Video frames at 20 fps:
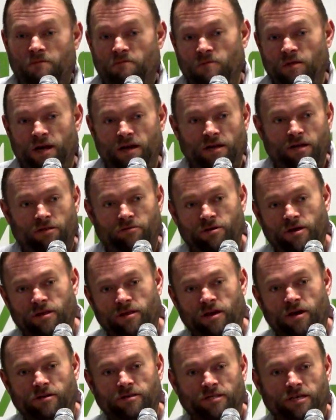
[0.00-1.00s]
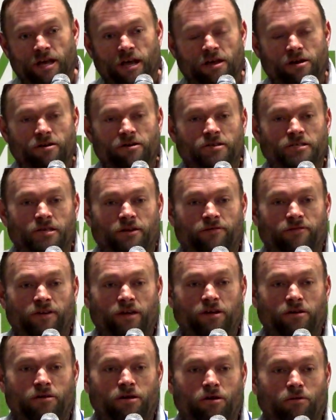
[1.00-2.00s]
93,000 acres, you
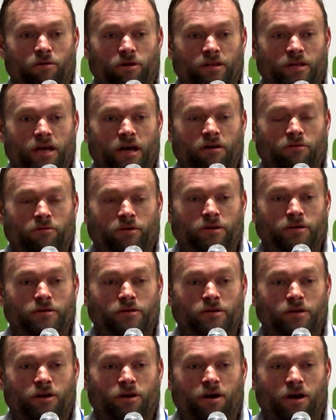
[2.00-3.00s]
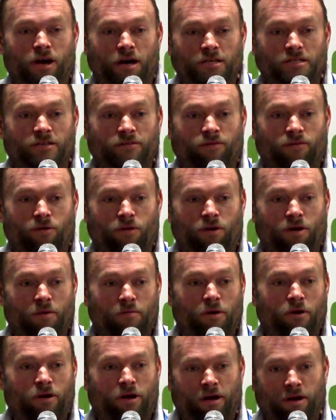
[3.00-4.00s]
figure out what that would cost for
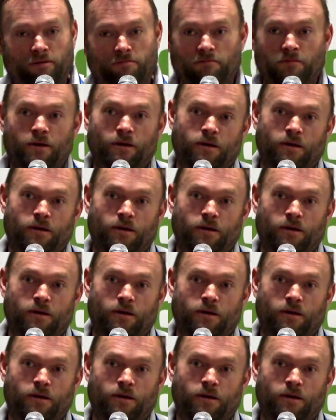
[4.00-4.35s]
about a